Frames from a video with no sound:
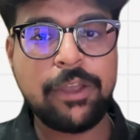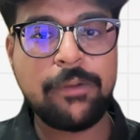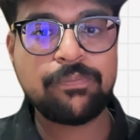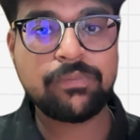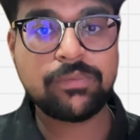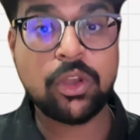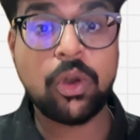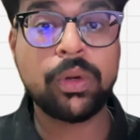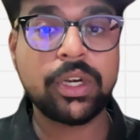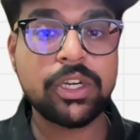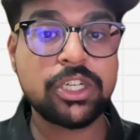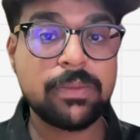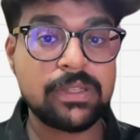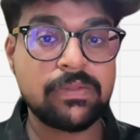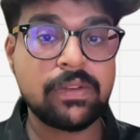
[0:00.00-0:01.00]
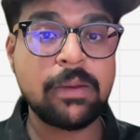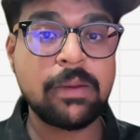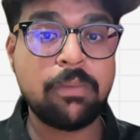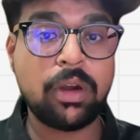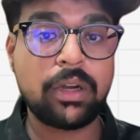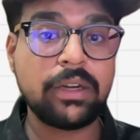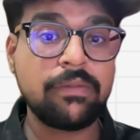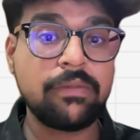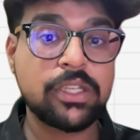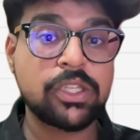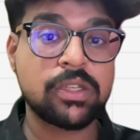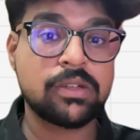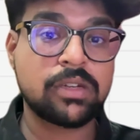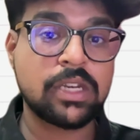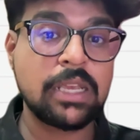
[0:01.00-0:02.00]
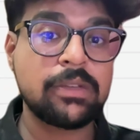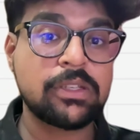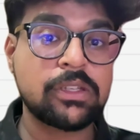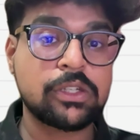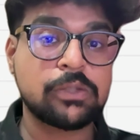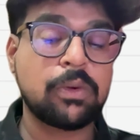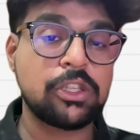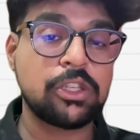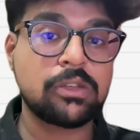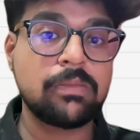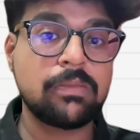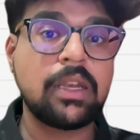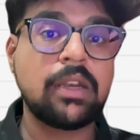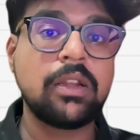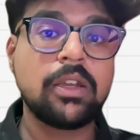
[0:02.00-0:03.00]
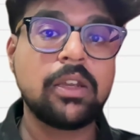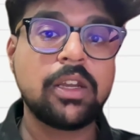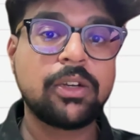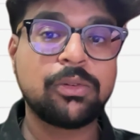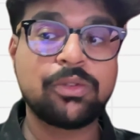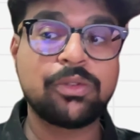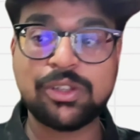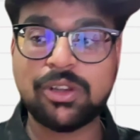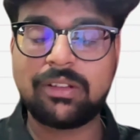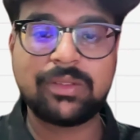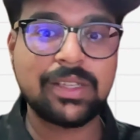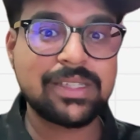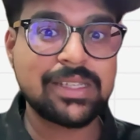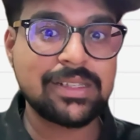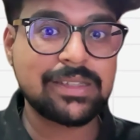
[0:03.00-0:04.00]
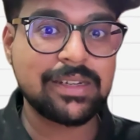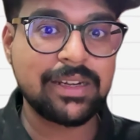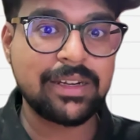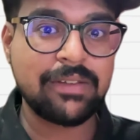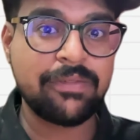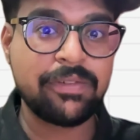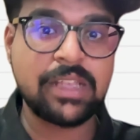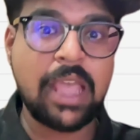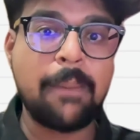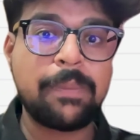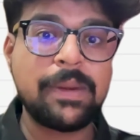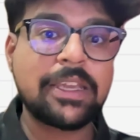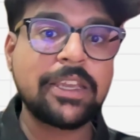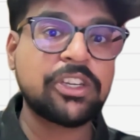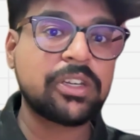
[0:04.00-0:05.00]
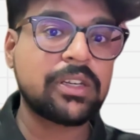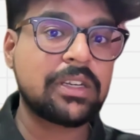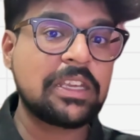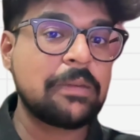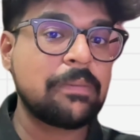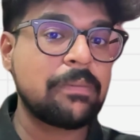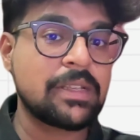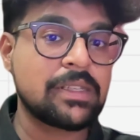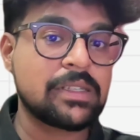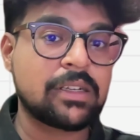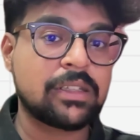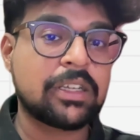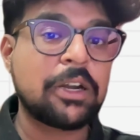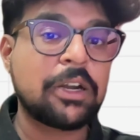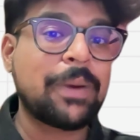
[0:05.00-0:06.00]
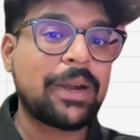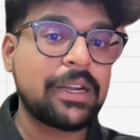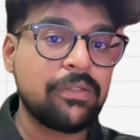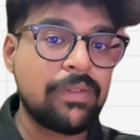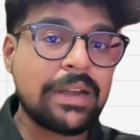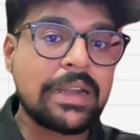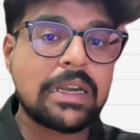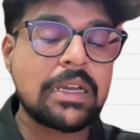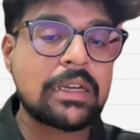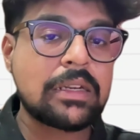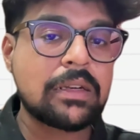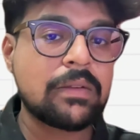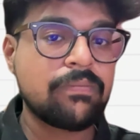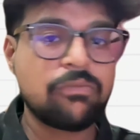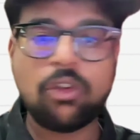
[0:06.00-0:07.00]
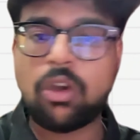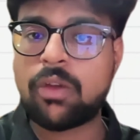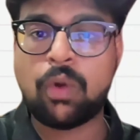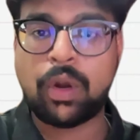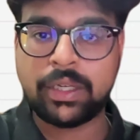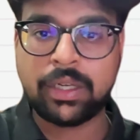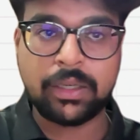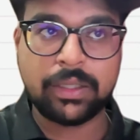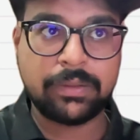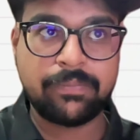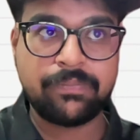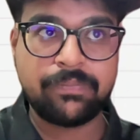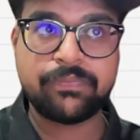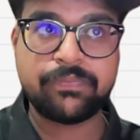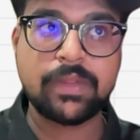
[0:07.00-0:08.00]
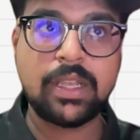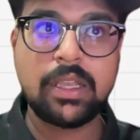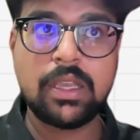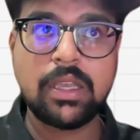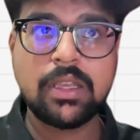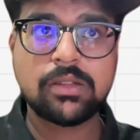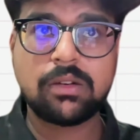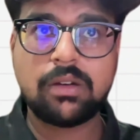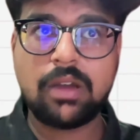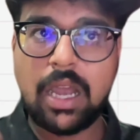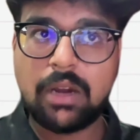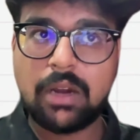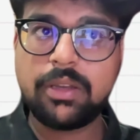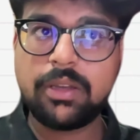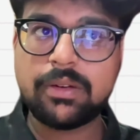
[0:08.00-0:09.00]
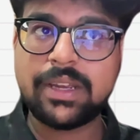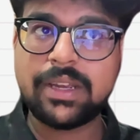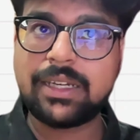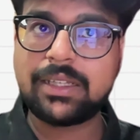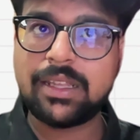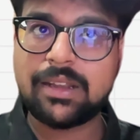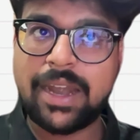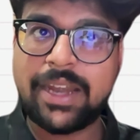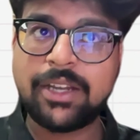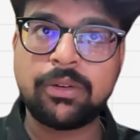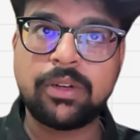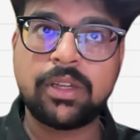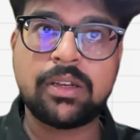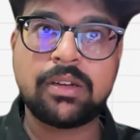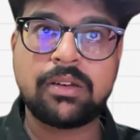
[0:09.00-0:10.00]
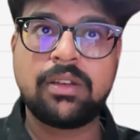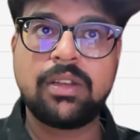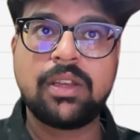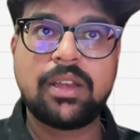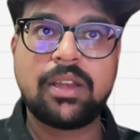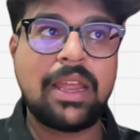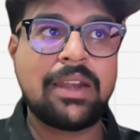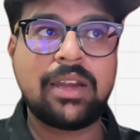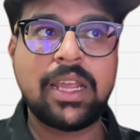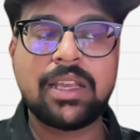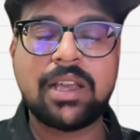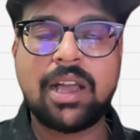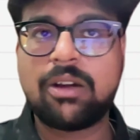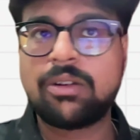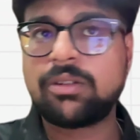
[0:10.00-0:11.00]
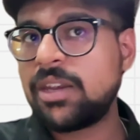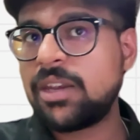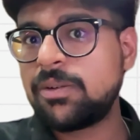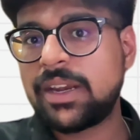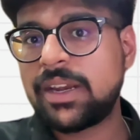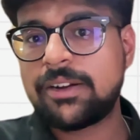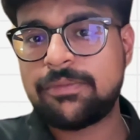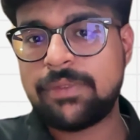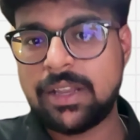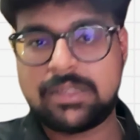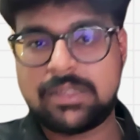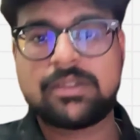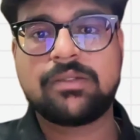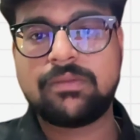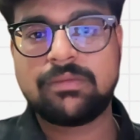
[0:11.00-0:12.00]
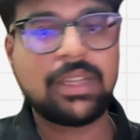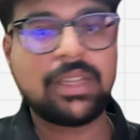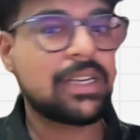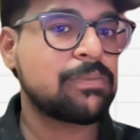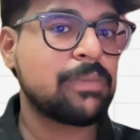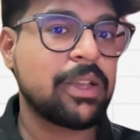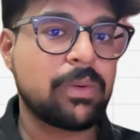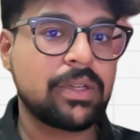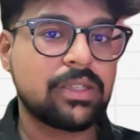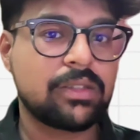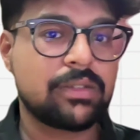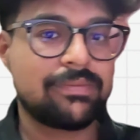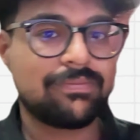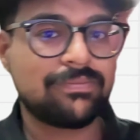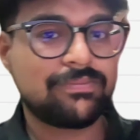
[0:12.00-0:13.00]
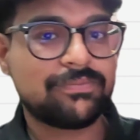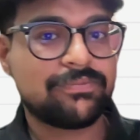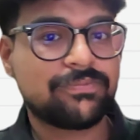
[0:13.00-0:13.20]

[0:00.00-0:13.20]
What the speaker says: Okay, the ownership is very important. Which team is responsible to resolve this incident? If it's application team, is it a third party vendor or whatnot? So how do you get the right owner, and like how can you get it fast? That's my question.